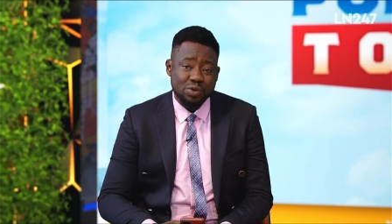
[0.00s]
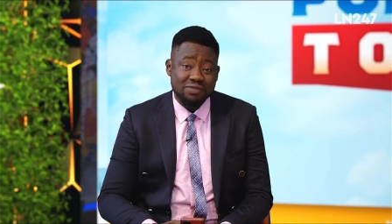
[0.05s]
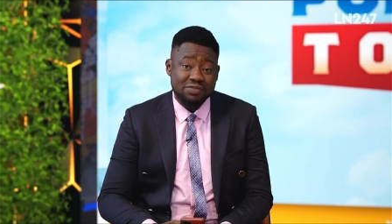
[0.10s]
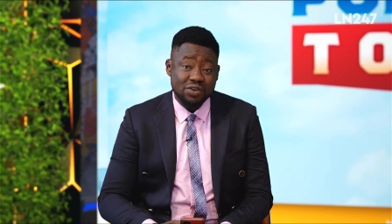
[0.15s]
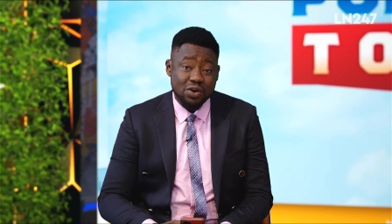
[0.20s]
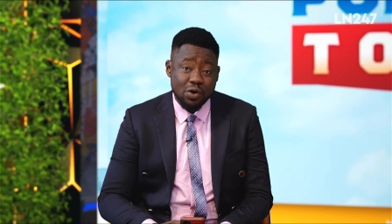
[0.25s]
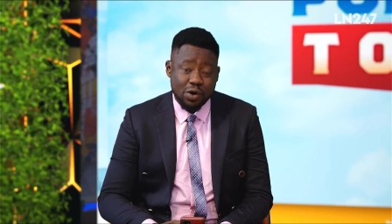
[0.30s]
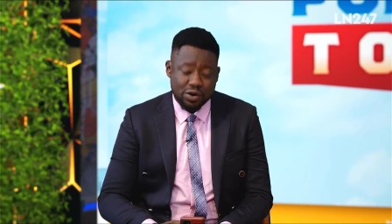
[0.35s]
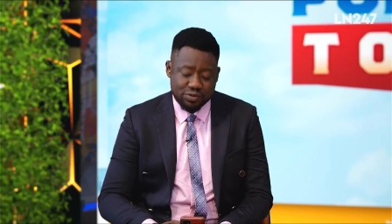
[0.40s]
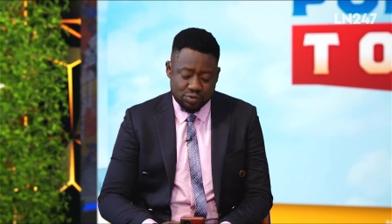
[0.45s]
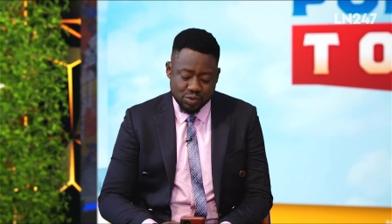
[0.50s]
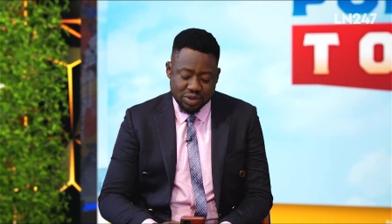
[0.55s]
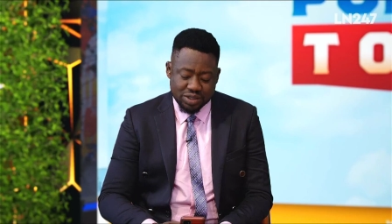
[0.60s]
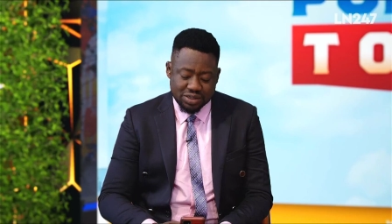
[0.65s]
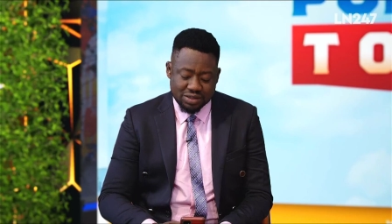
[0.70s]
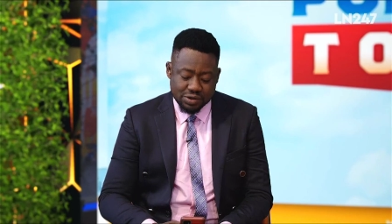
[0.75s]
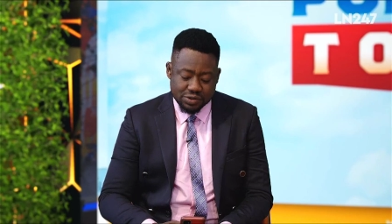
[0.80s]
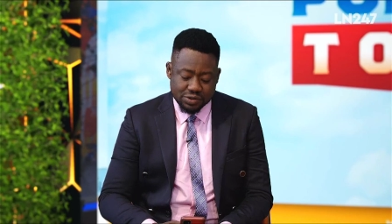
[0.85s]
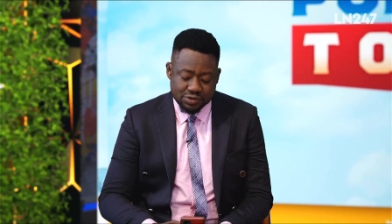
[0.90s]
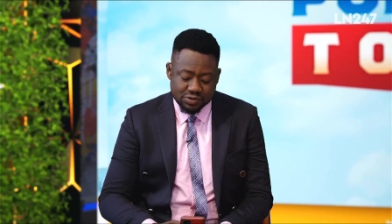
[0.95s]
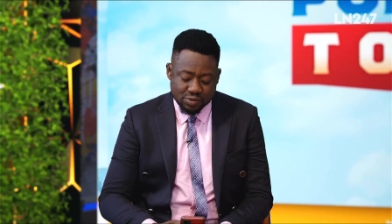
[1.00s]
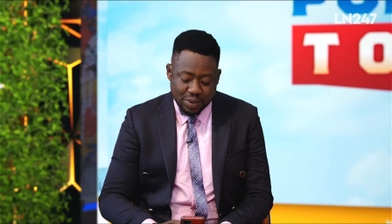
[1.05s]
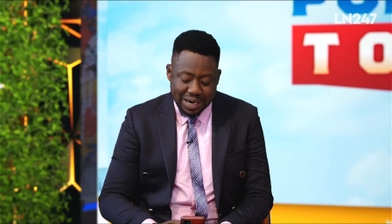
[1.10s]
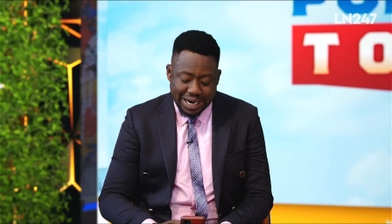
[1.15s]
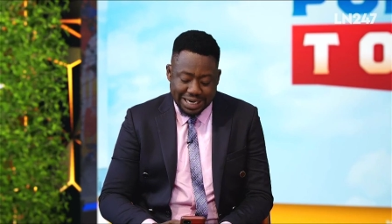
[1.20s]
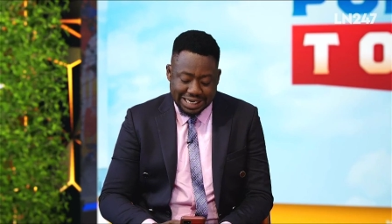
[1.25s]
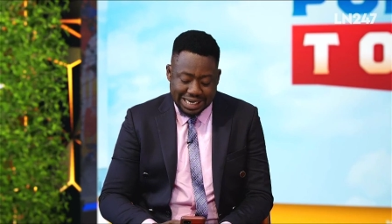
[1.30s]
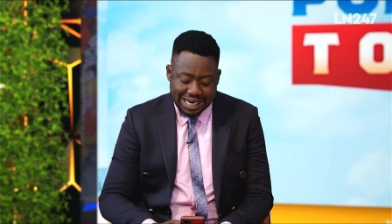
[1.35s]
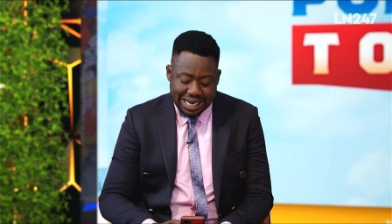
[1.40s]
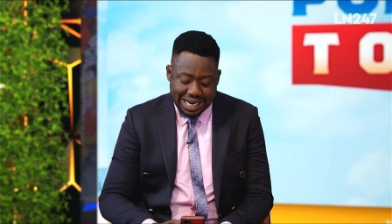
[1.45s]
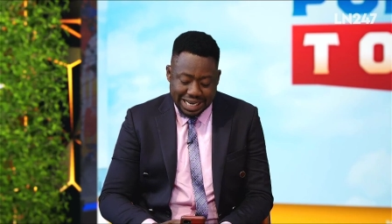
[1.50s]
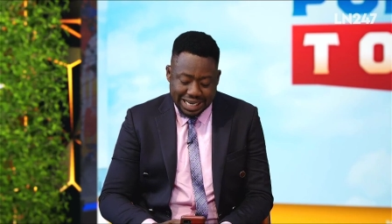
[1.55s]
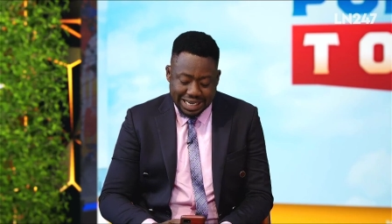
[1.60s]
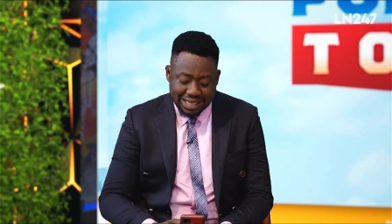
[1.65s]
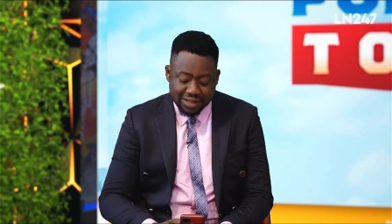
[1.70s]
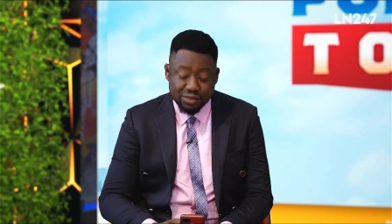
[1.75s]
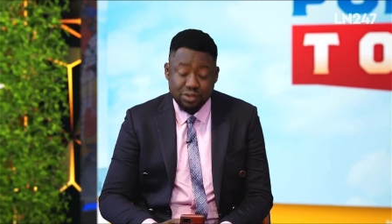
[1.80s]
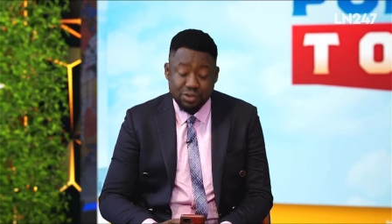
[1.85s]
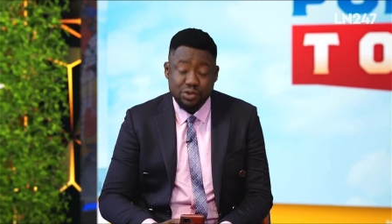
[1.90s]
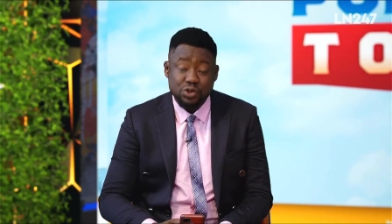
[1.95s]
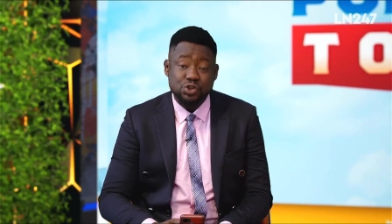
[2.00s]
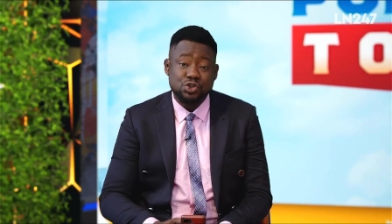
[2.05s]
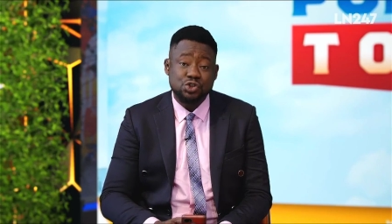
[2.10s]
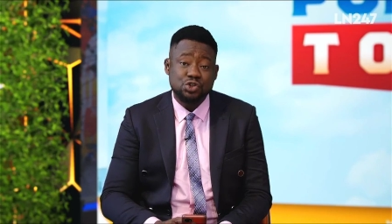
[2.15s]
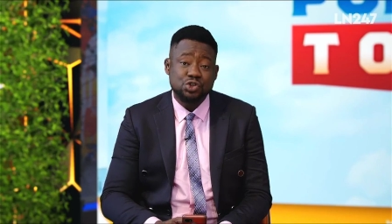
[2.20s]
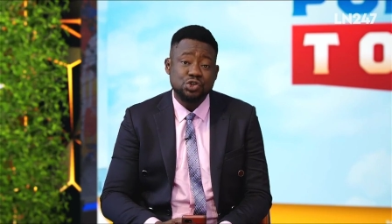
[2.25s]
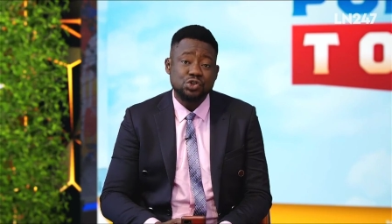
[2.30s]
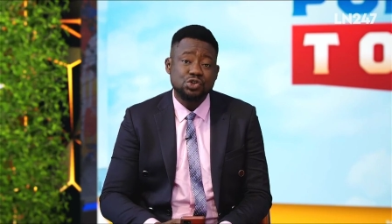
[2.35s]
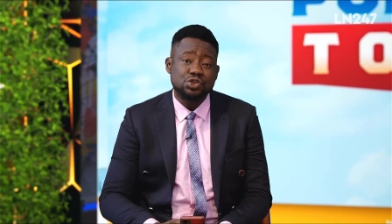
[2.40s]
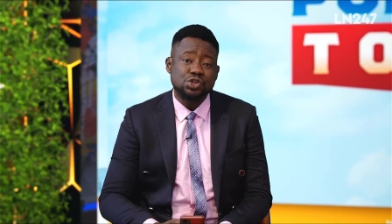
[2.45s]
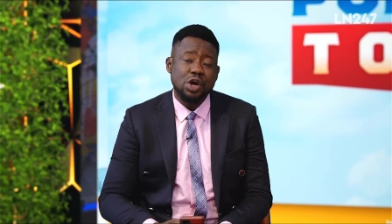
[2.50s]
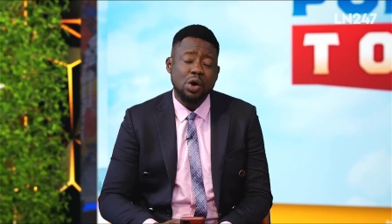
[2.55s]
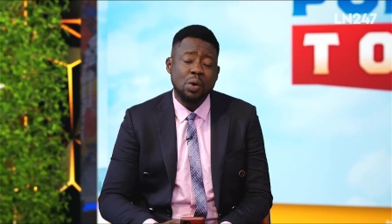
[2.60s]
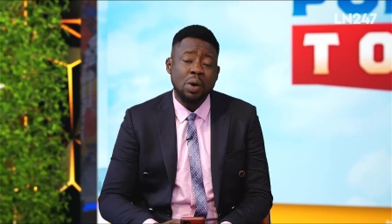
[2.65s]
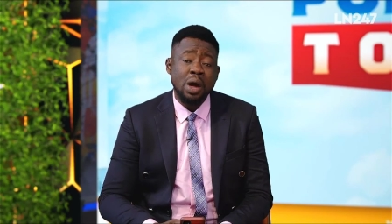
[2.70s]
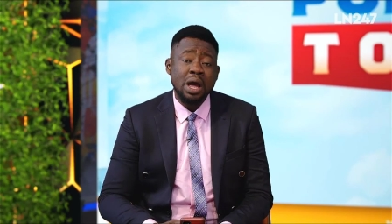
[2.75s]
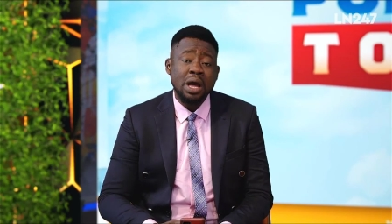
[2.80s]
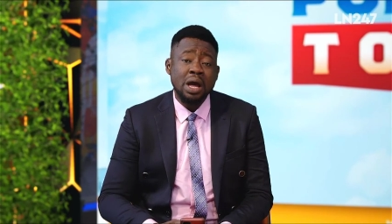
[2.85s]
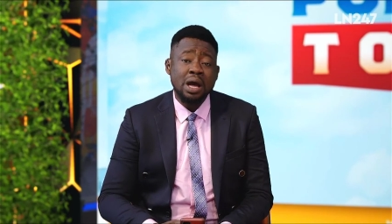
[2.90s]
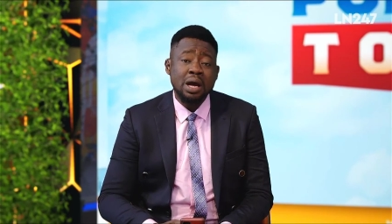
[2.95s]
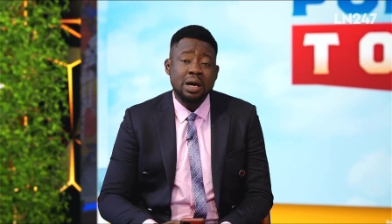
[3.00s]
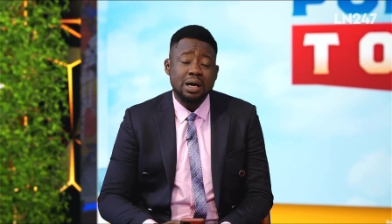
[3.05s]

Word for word: We've got with us right here in the studio